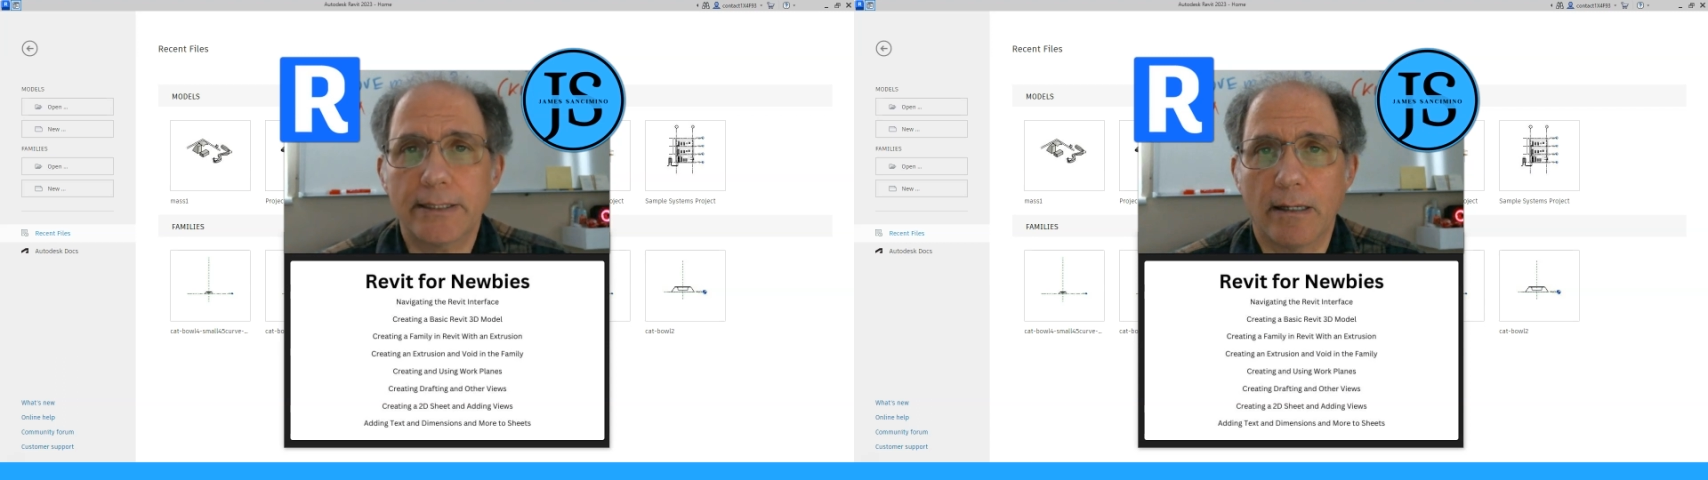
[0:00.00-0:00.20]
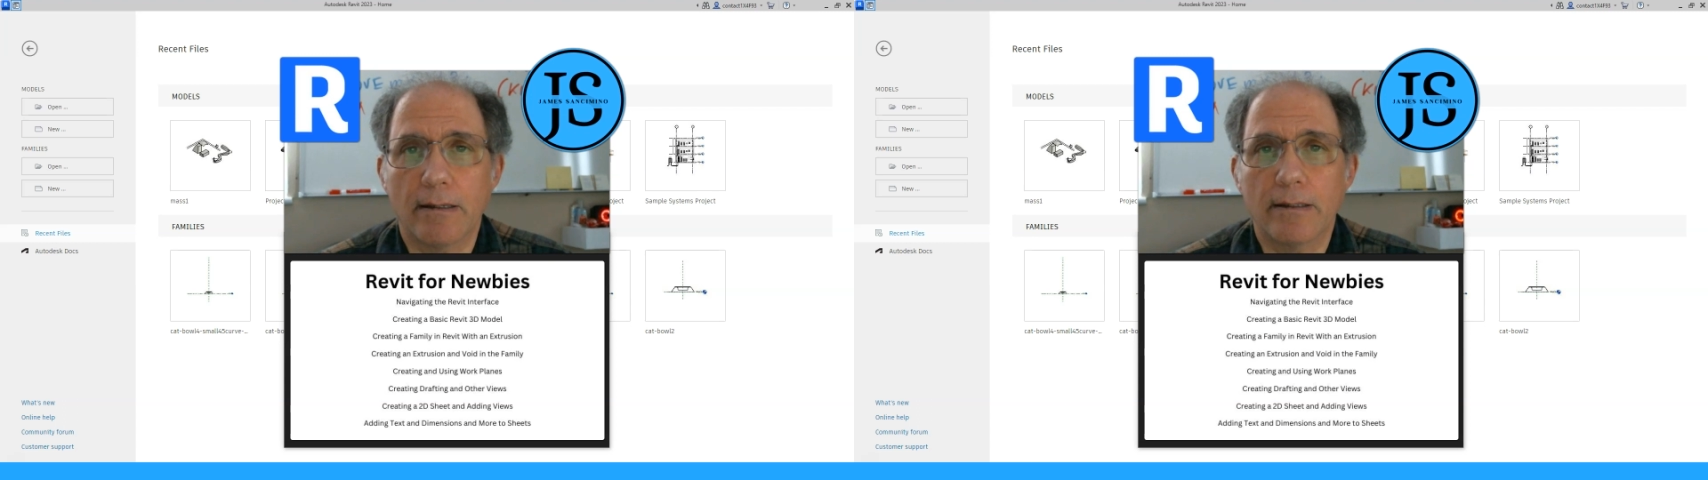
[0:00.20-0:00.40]

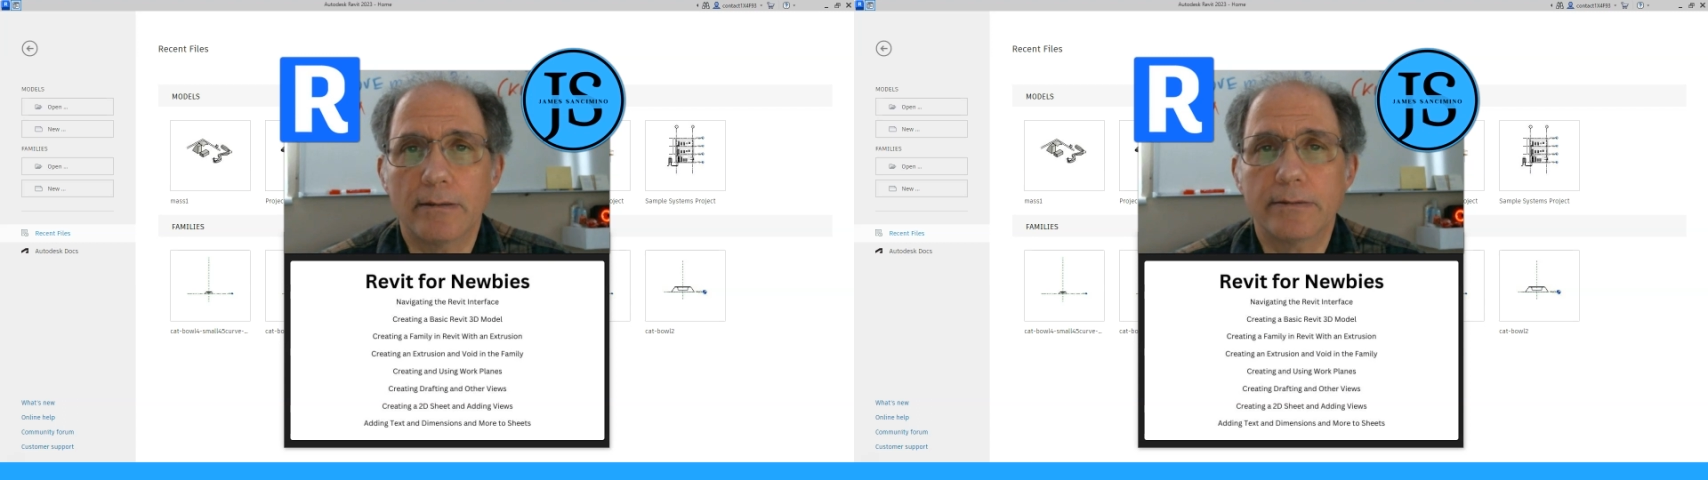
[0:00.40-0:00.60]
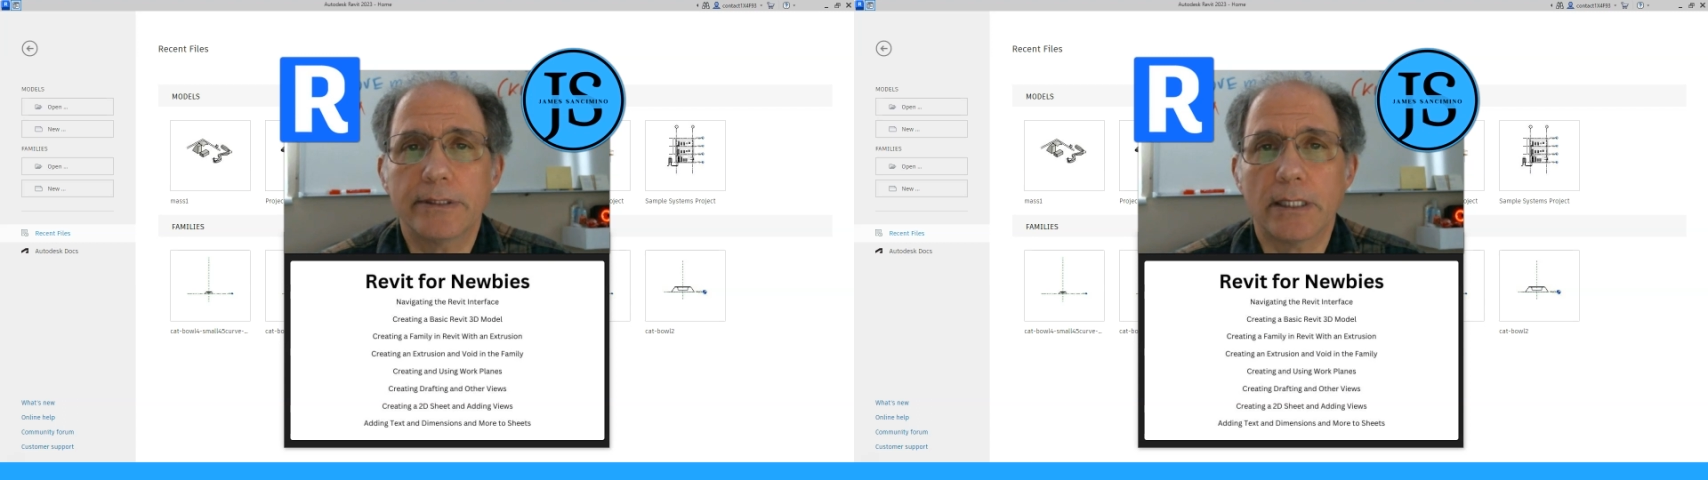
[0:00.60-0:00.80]

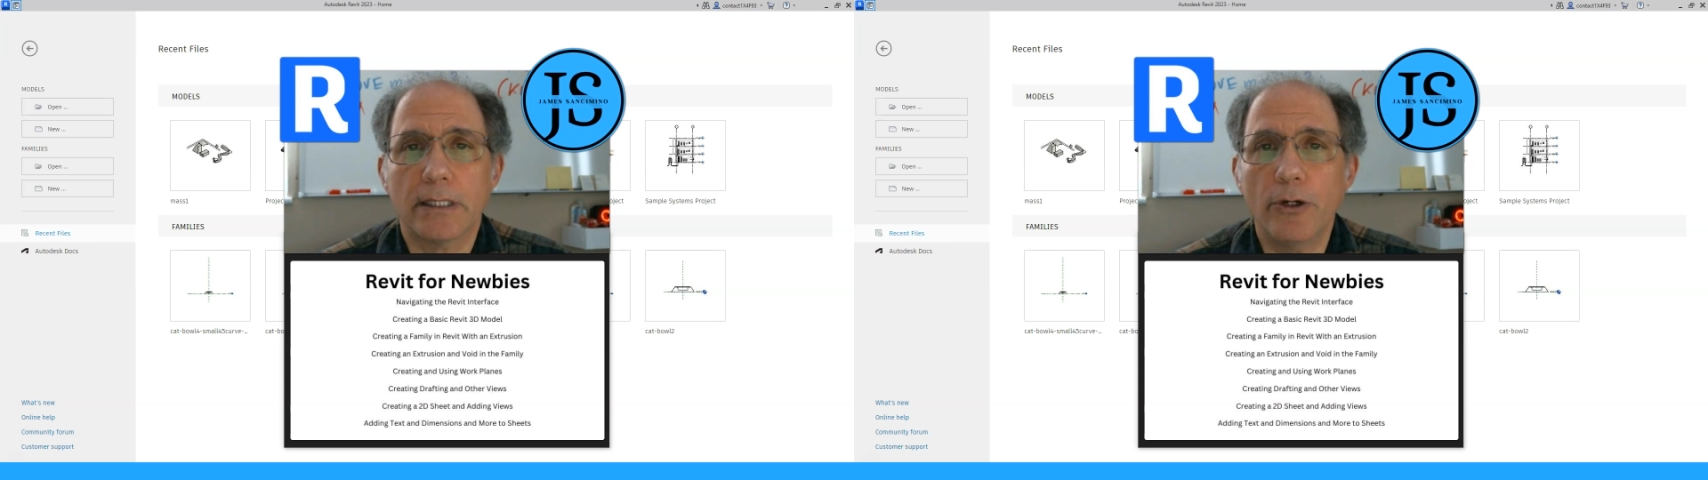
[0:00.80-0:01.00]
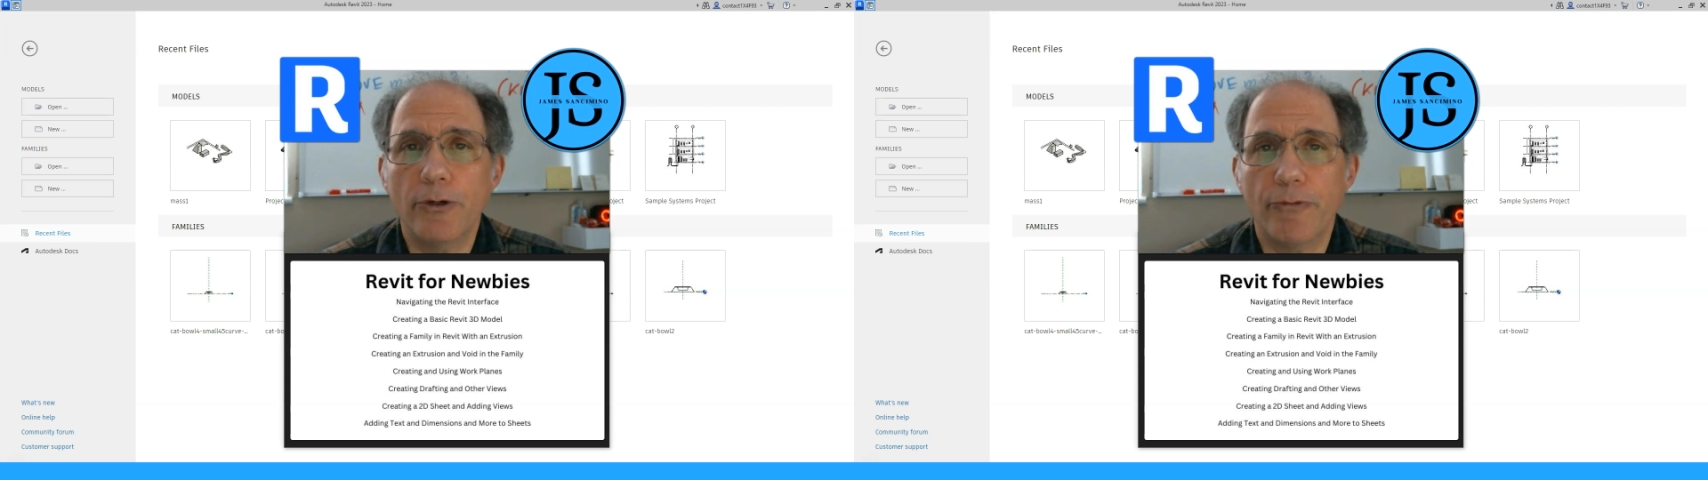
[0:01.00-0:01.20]
are to
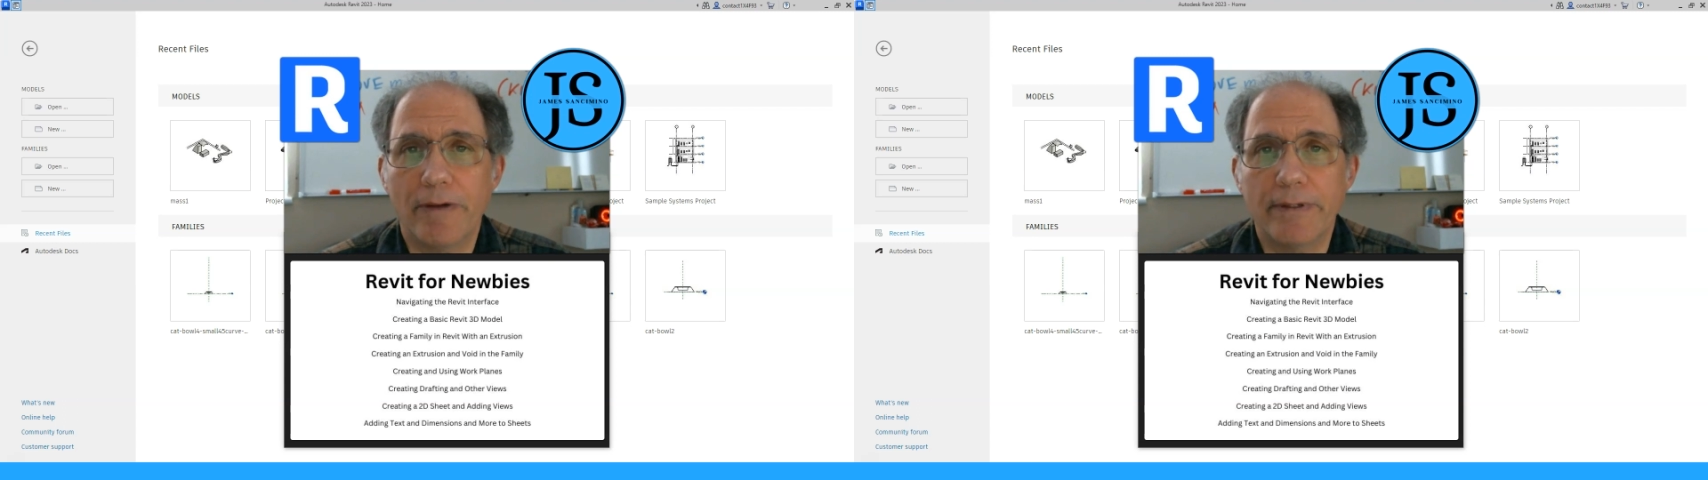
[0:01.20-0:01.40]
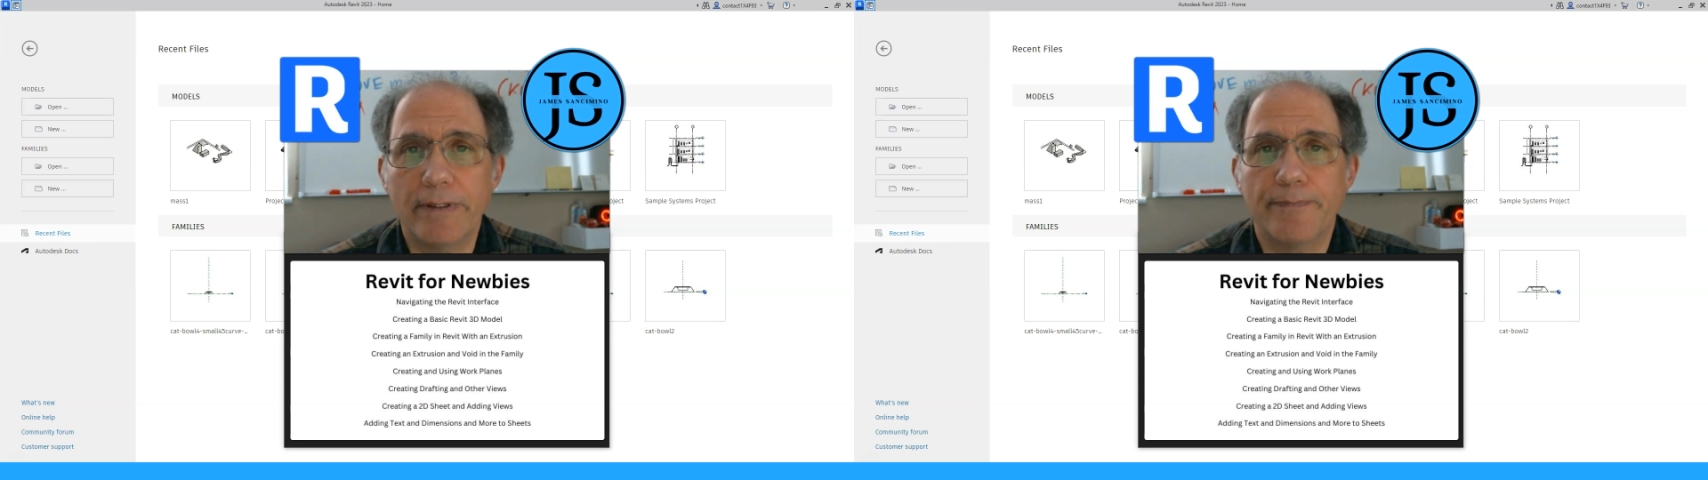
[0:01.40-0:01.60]
learn
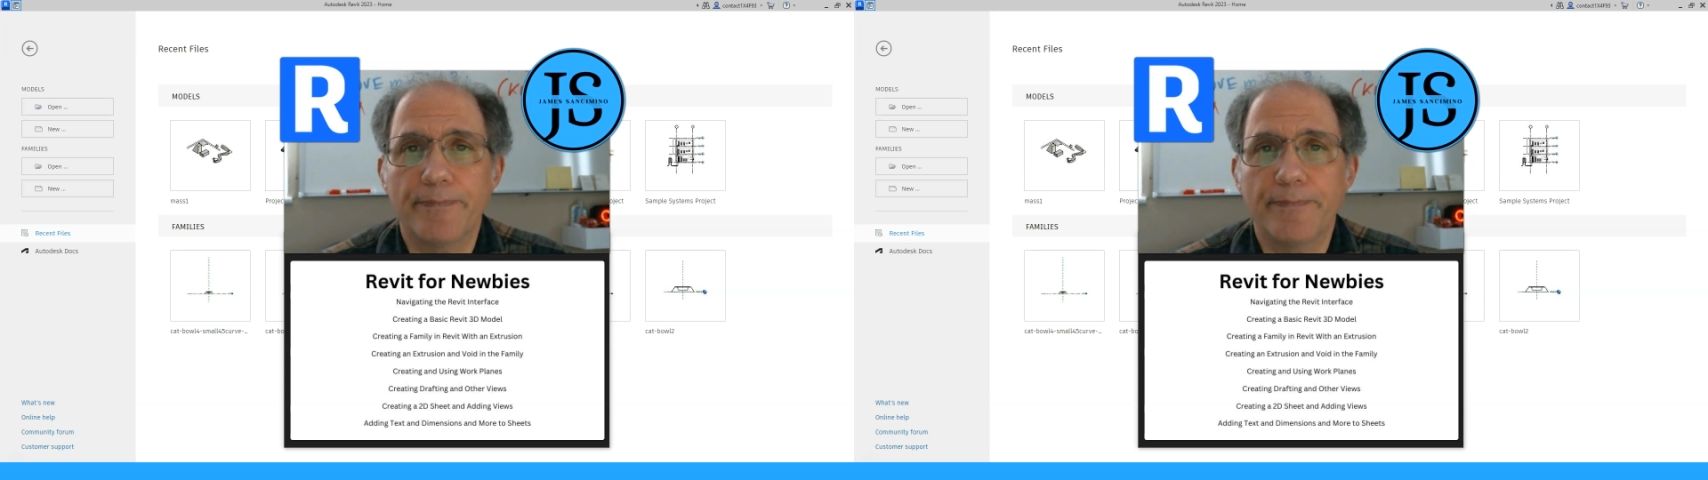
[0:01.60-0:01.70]
Revit,